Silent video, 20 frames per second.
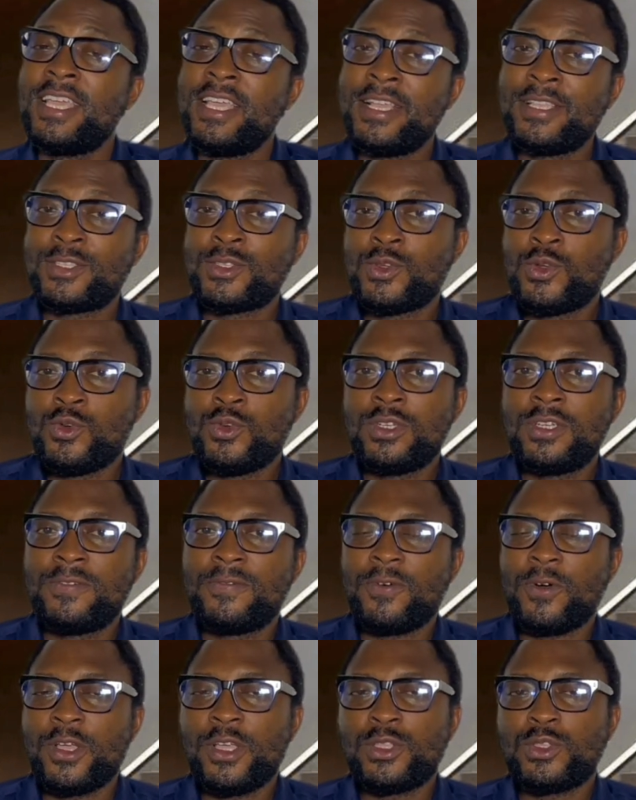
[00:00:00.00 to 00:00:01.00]
It's good
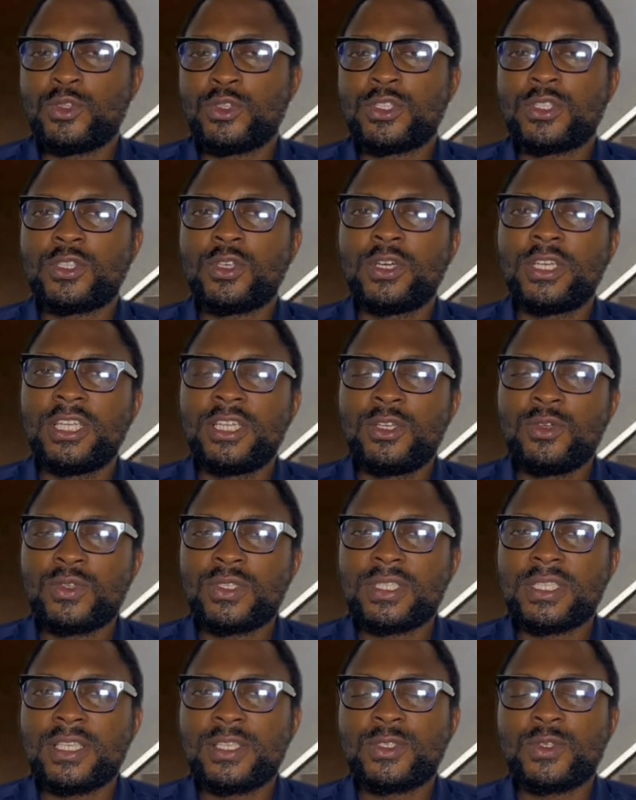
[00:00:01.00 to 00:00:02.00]
for you to study
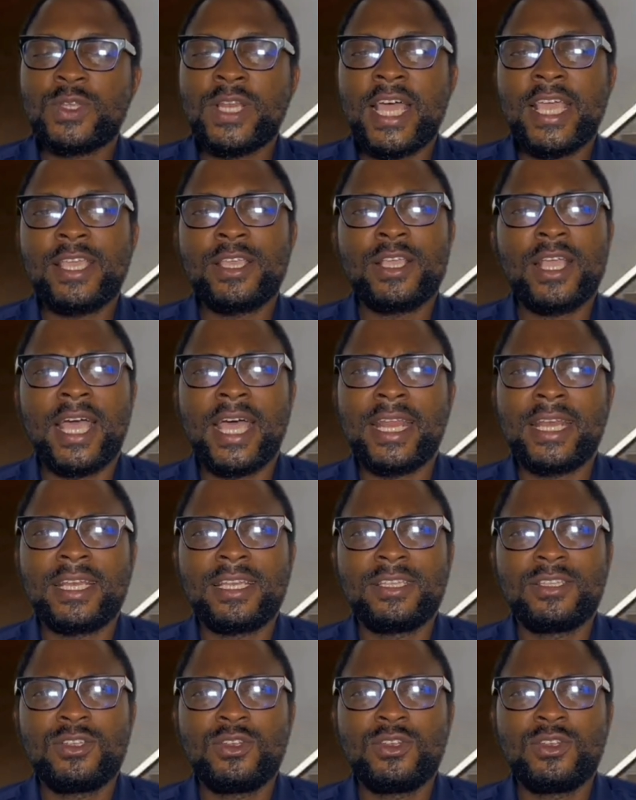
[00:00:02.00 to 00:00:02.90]
those things so that you can,